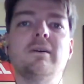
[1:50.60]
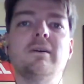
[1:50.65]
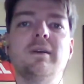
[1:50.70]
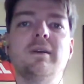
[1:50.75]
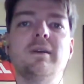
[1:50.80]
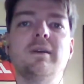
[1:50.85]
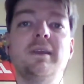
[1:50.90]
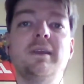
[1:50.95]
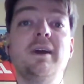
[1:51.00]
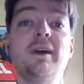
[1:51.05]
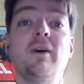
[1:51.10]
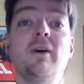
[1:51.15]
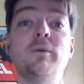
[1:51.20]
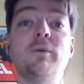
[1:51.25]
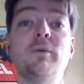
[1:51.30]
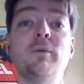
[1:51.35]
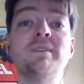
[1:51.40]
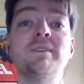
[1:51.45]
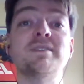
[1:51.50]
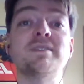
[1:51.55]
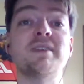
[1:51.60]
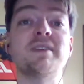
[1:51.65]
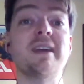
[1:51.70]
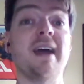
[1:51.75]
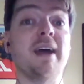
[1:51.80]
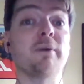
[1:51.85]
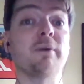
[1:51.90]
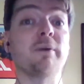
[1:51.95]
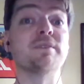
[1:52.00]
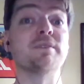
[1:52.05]
You know, I wouldn't say
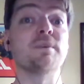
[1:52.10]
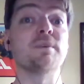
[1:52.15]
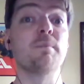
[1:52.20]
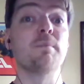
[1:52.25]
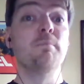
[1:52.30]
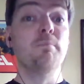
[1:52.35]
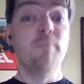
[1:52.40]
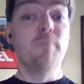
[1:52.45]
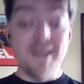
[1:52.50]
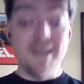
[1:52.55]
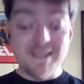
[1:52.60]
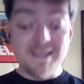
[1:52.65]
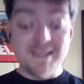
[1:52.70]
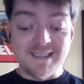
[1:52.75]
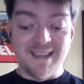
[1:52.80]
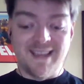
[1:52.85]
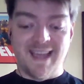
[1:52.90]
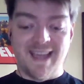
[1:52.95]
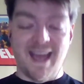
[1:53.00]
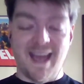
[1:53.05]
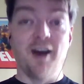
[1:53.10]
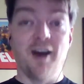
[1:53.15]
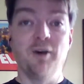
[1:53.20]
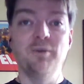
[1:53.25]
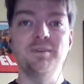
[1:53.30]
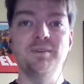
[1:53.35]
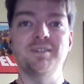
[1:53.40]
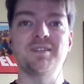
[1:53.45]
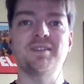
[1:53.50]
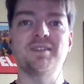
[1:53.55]
I was missing out.